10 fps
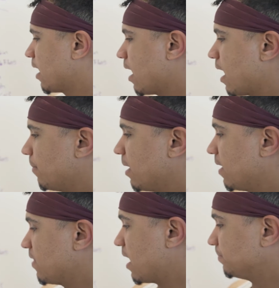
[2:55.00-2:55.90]

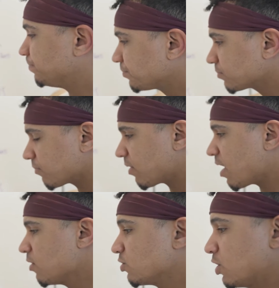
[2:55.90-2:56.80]
And then
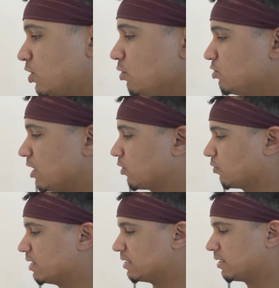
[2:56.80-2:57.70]
there's a huge
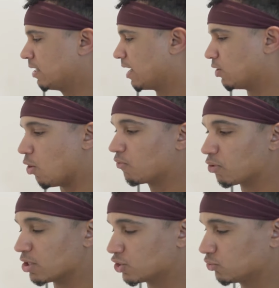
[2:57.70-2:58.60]
increase in
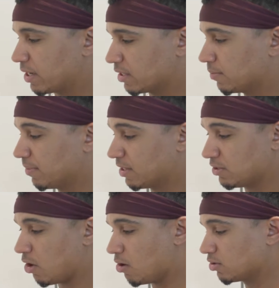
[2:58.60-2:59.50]
overall strength, but
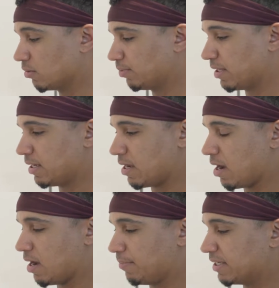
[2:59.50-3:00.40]
this also
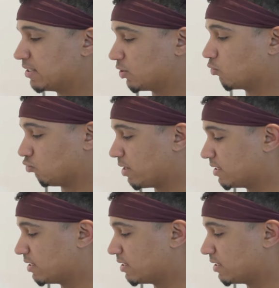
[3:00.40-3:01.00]
places a great